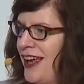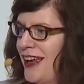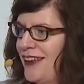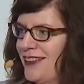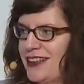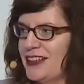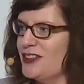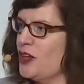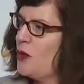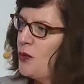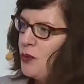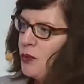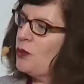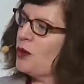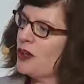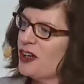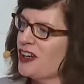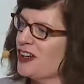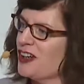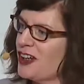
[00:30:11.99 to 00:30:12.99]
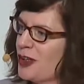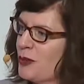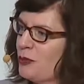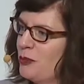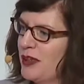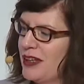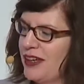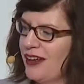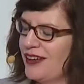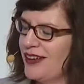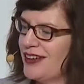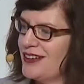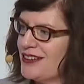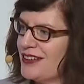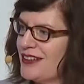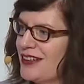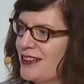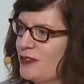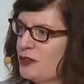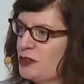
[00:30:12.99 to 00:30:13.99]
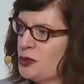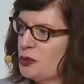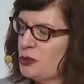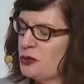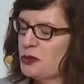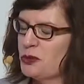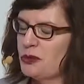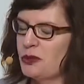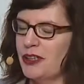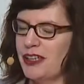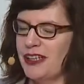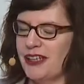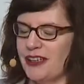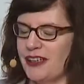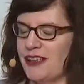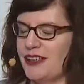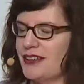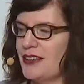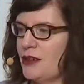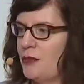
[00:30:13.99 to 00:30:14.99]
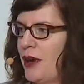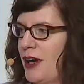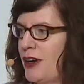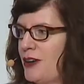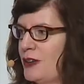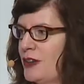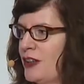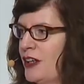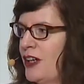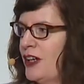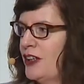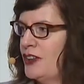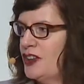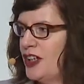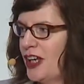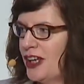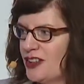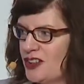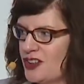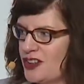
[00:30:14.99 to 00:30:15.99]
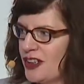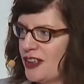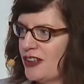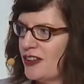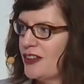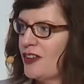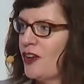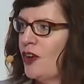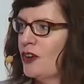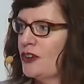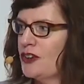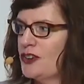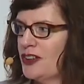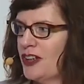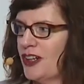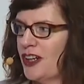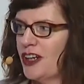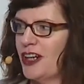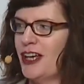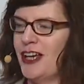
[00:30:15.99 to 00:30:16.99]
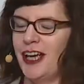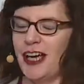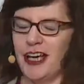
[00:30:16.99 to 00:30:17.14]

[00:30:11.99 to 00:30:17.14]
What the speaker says: and they don't work because it truly is about changing the culture,